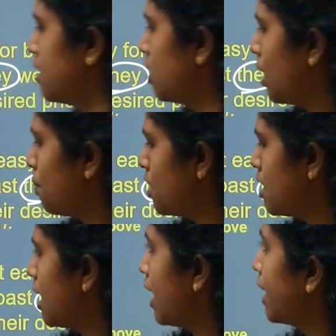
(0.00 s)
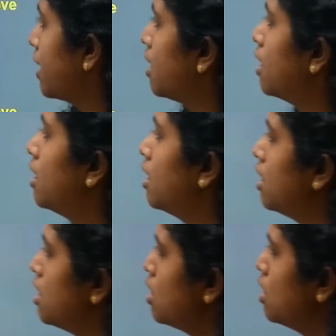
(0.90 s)
So that was our idea.
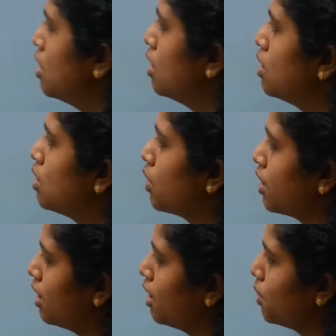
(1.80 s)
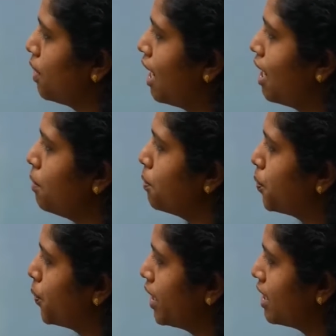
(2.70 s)
So here you have
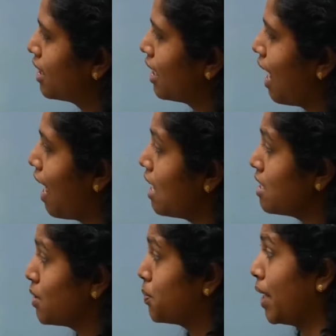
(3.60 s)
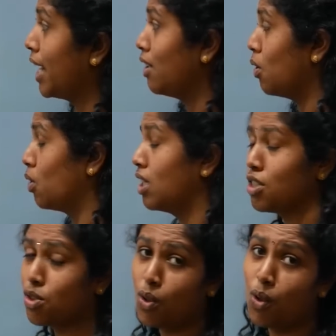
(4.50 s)
with, as, when, only.
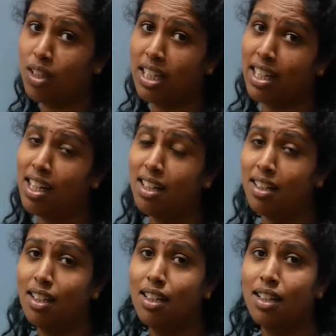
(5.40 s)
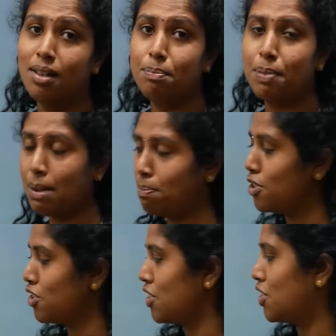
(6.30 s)
So there are
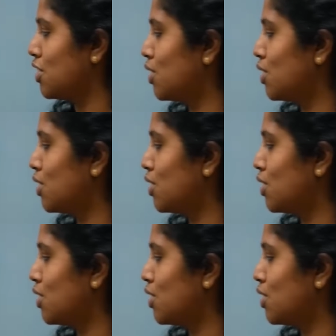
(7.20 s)
prepositions.